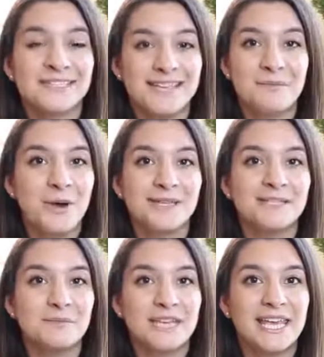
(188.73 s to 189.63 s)
as I
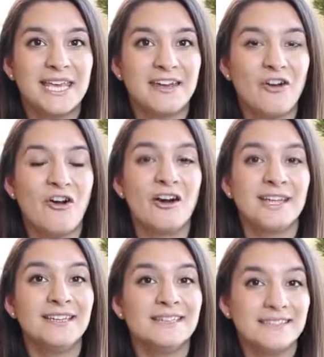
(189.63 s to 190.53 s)
possibly can
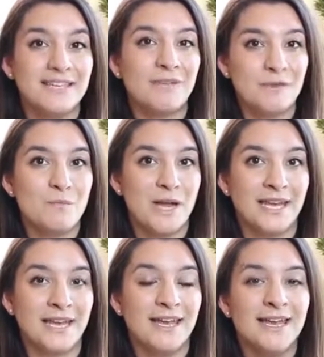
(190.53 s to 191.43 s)
on saving
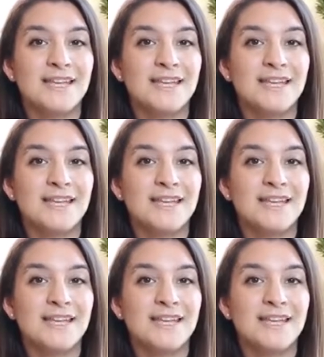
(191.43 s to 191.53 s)
money.